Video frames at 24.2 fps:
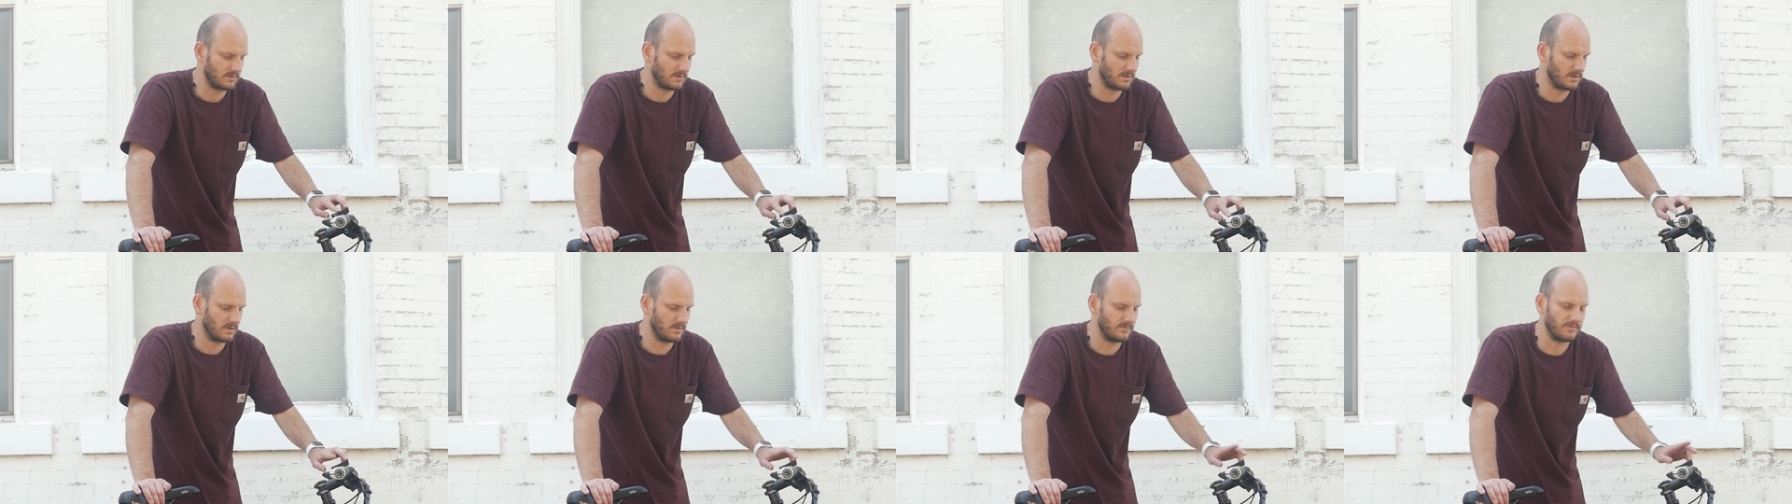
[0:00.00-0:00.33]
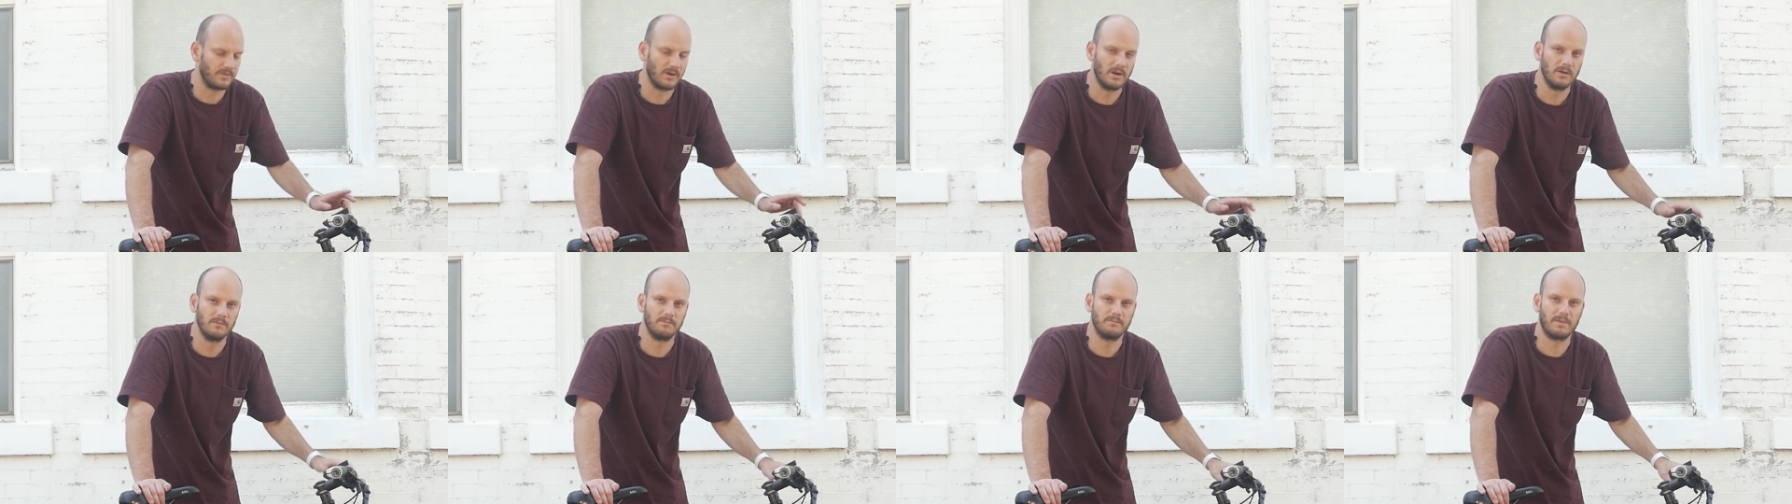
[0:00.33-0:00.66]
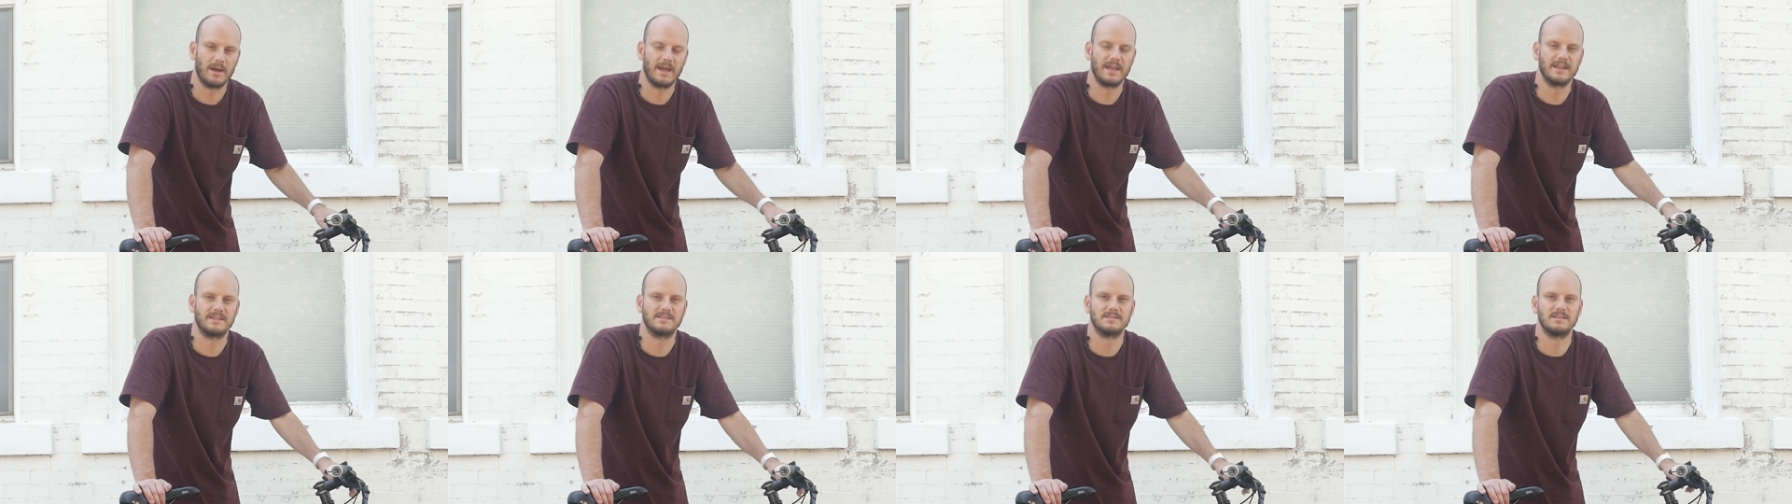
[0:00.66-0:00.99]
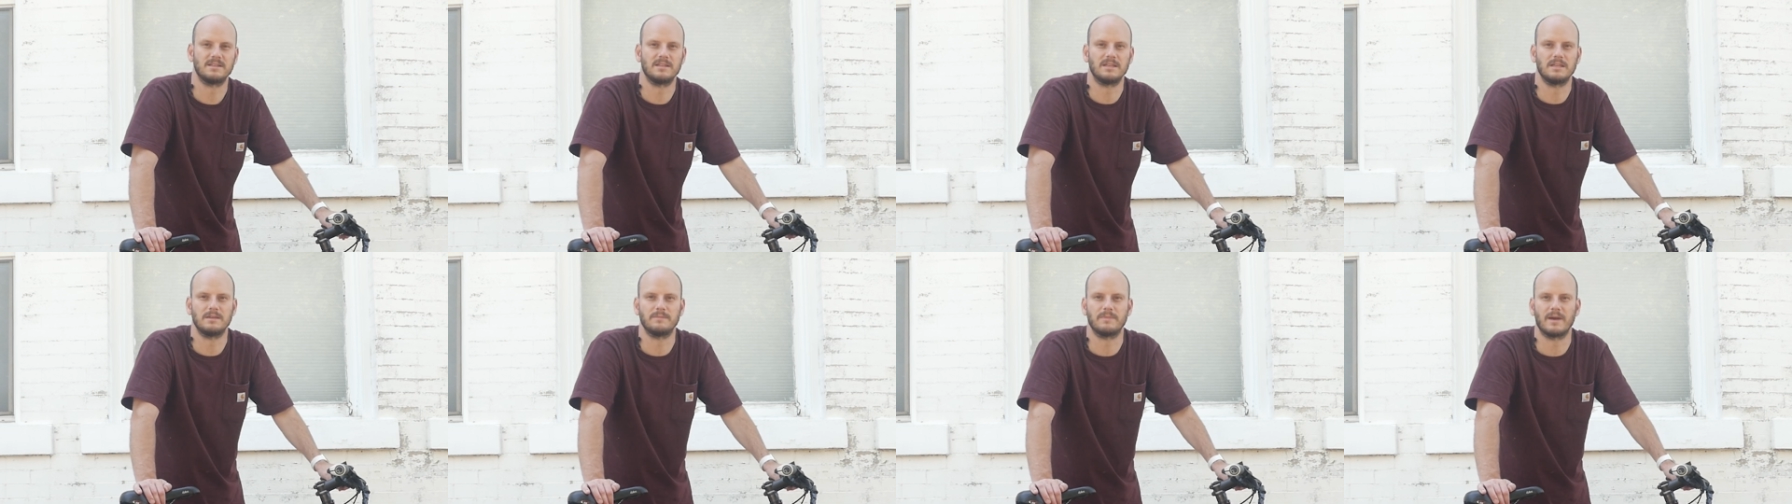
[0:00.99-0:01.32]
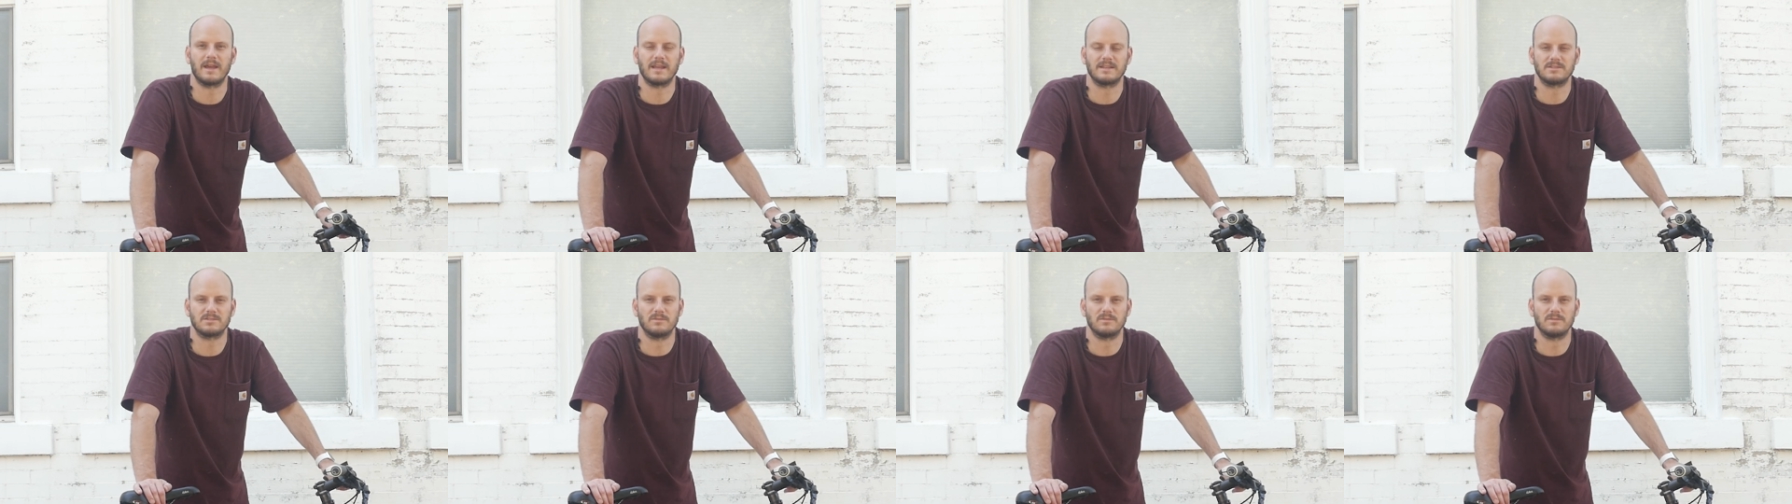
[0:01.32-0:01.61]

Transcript: convert bikes into e-bikes.